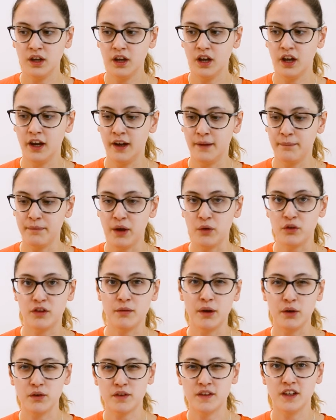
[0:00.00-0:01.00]
that was
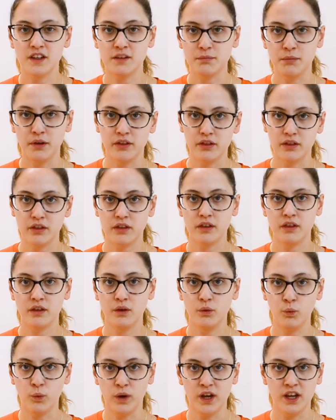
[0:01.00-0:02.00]
about a 6-month
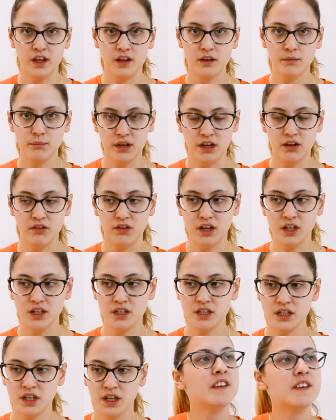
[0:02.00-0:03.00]
wait period.
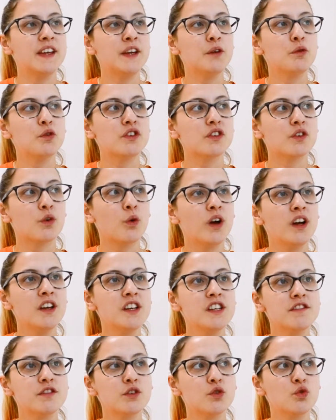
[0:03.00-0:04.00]
It was quite
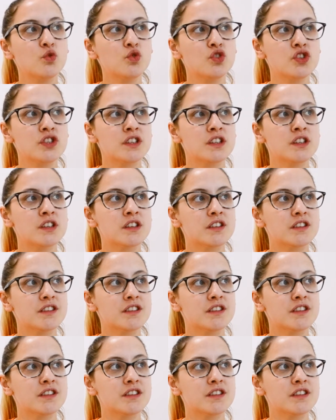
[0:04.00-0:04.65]
difficult to.